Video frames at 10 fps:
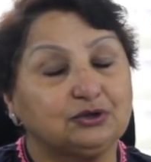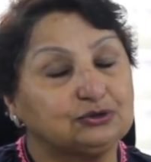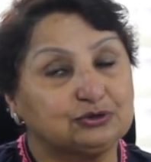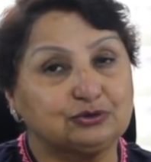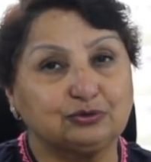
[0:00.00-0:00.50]

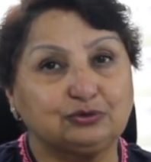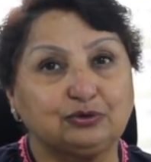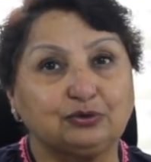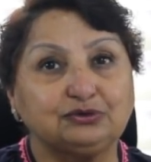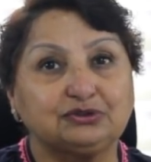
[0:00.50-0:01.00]
So
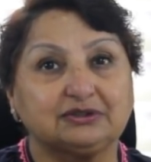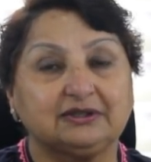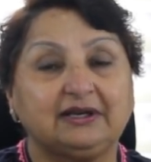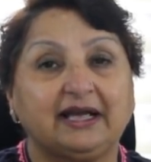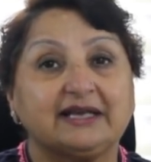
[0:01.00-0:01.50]
don't
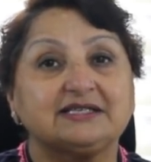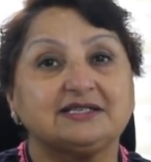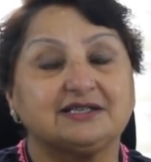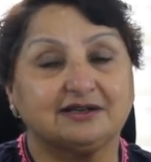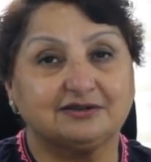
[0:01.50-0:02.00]

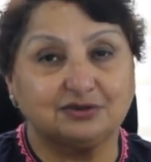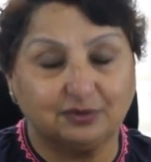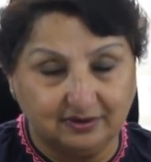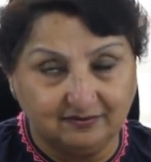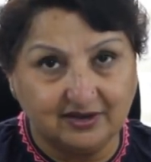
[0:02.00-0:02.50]
hesitate
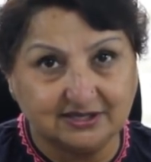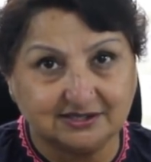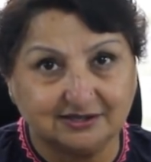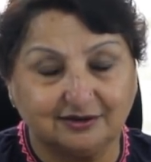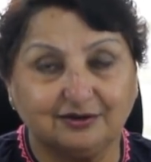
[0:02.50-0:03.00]
to
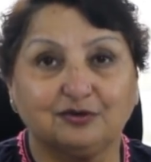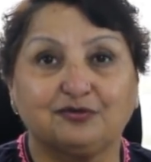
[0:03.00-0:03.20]
invest in new